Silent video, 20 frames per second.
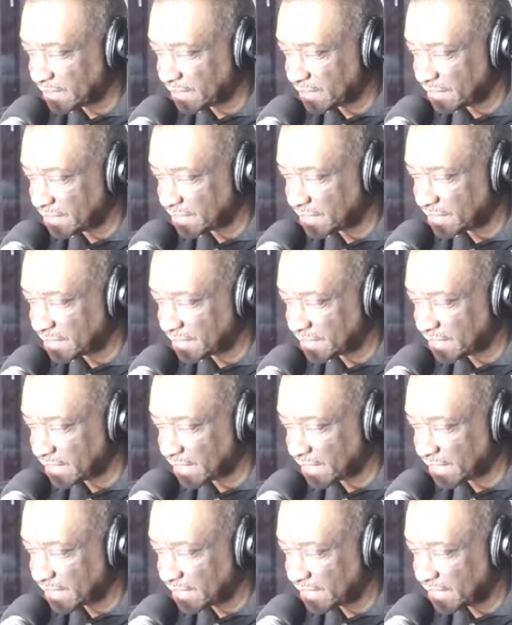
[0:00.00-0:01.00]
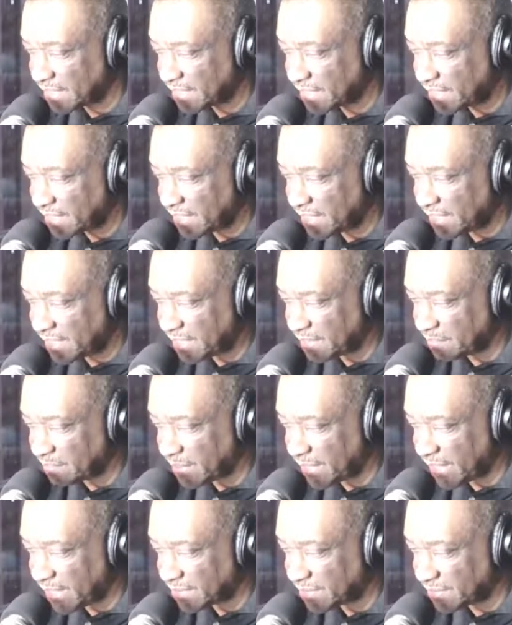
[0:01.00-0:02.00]
This is the
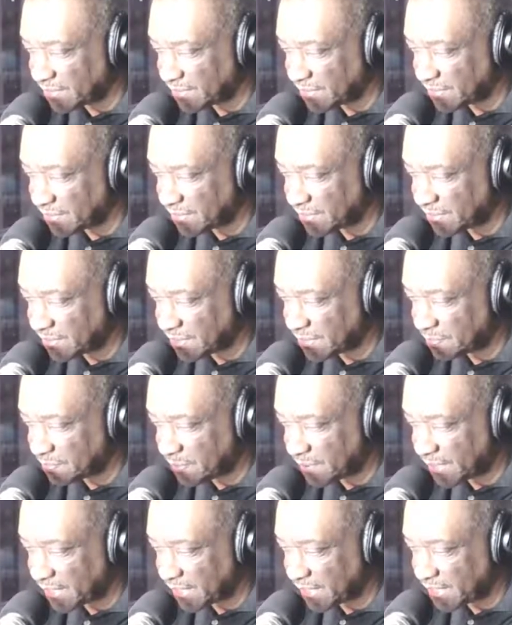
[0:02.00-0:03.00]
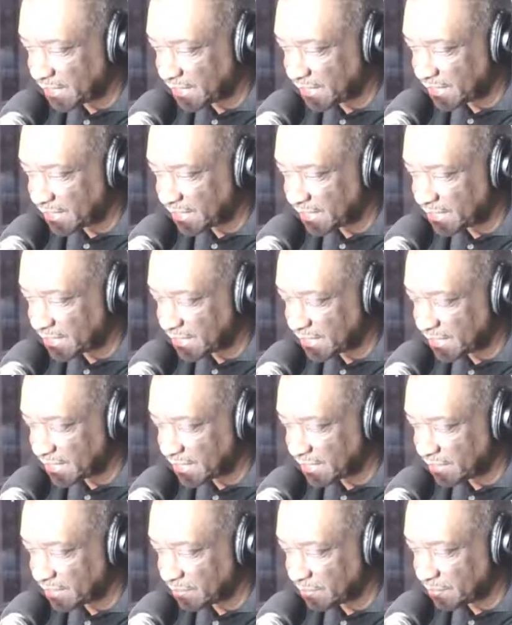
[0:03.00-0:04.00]
ambassador. Let's play it. Let's see
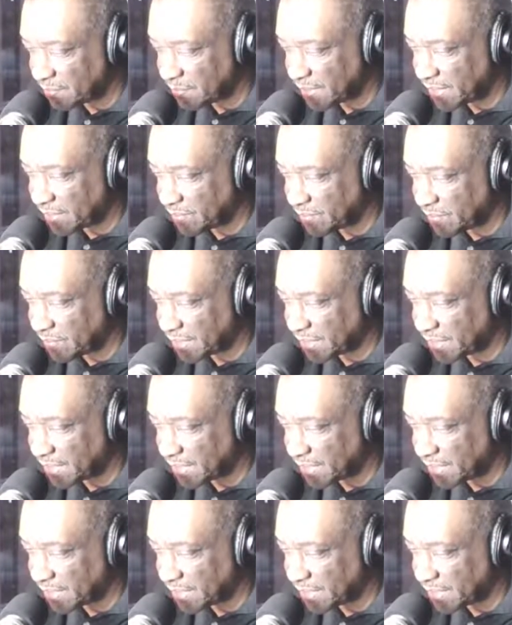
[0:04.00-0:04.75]
here. We'll play it with.